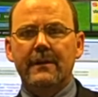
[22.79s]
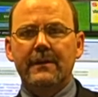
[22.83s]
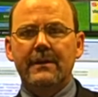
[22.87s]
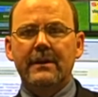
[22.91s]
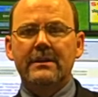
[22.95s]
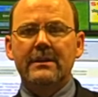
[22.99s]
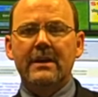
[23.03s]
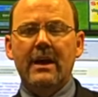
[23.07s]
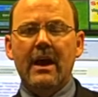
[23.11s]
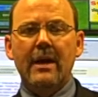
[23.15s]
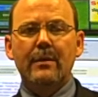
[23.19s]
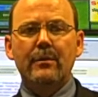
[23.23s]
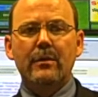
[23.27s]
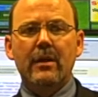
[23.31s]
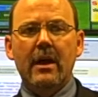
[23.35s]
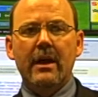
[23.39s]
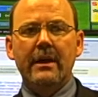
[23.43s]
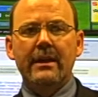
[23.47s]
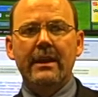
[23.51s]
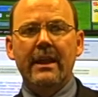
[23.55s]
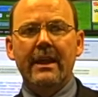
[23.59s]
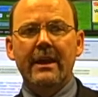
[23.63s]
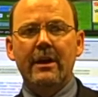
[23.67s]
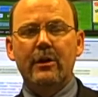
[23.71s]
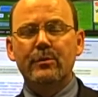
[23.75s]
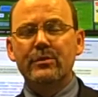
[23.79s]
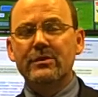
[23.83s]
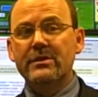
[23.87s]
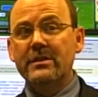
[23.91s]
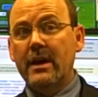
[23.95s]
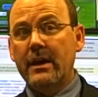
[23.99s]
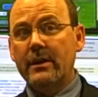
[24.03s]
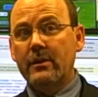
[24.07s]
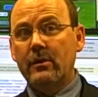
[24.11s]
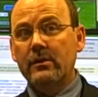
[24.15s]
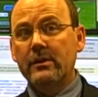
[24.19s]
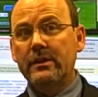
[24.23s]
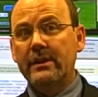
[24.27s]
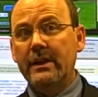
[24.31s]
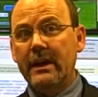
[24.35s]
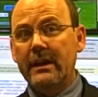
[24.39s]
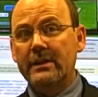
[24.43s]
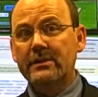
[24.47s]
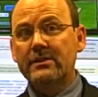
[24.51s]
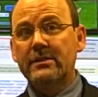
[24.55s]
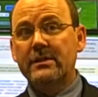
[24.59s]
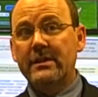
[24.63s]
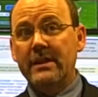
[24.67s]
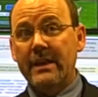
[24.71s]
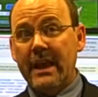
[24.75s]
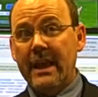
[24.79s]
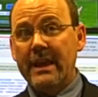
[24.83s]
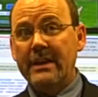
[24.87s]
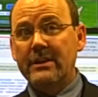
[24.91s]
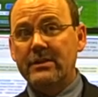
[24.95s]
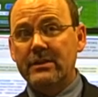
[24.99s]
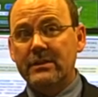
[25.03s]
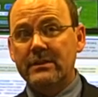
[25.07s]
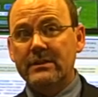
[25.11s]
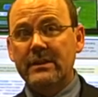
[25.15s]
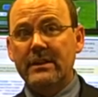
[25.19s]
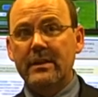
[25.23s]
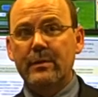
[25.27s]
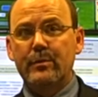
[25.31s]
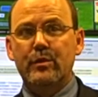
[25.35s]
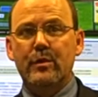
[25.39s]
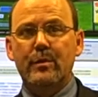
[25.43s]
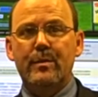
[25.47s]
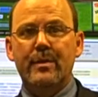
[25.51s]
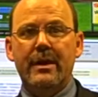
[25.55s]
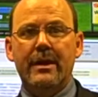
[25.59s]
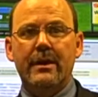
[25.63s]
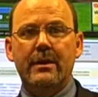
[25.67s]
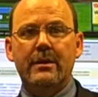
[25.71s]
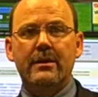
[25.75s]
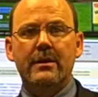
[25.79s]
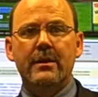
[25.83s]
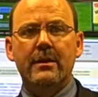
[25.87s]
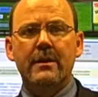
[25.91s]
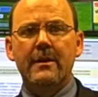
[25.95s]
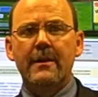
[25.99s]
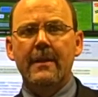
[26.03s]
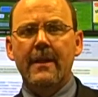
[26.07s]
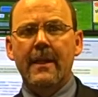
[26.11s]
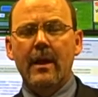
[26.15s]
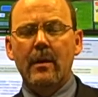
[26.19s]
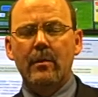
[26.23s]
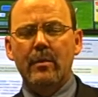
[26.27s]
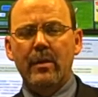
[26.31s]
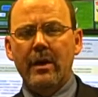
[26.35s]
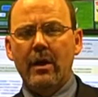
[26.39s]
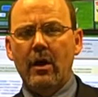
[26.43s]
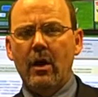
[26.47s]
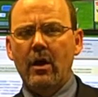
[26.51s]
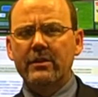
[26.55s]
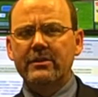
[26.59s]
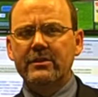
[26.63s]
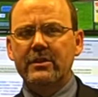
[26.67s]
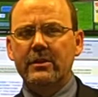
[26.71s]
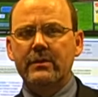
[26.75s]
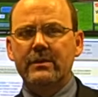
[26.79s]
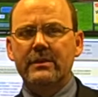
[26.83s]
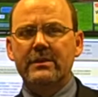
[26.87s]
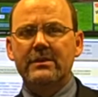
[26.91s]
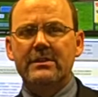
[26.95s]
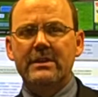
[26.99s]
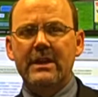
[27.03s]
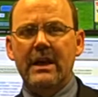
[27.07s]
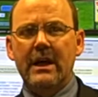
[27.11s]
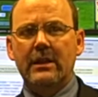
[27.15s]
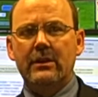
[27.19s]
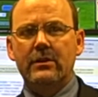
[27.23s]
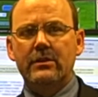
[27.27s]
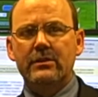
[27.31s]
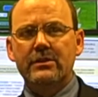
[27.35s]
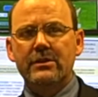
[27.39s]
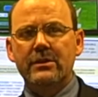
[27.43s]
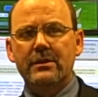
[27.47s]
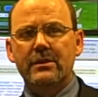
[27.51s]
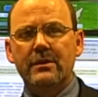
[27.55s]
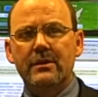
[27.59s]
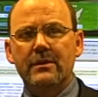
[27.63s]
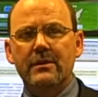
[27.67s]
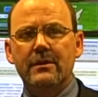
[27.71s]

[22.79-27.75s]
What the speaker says: The timeline helps not only us, the agents, get prepared, but also the sellers.